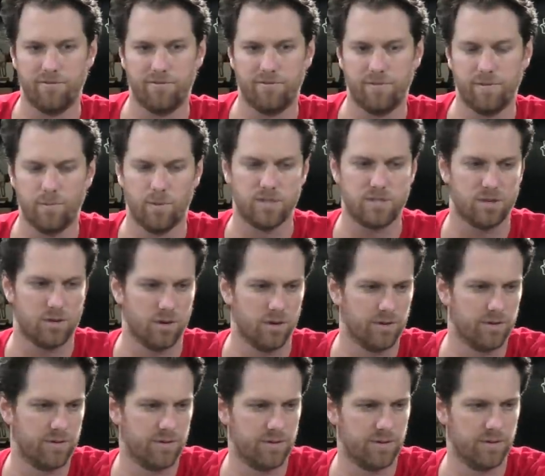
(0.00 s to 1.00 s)
what's it called?
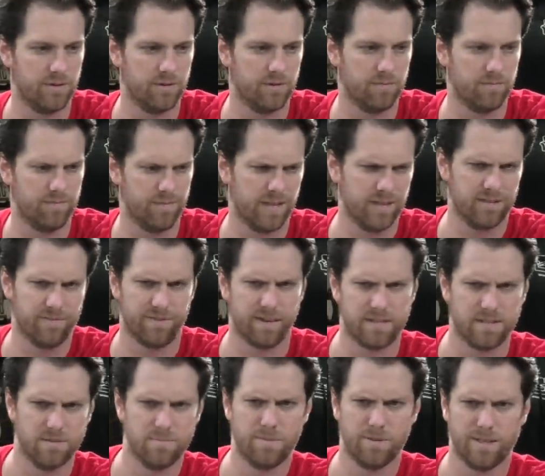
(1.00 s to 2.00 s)
Not the
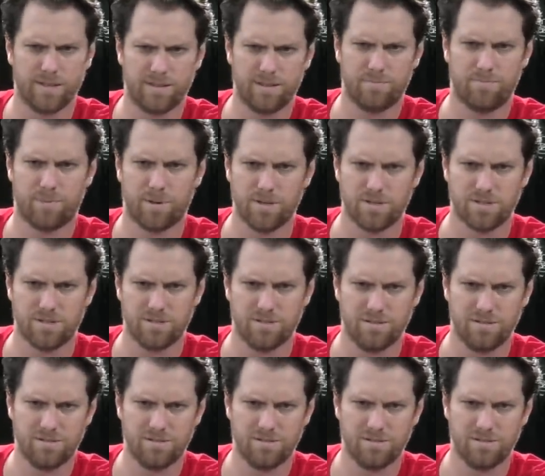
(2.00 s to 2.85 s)
victim, but like the person.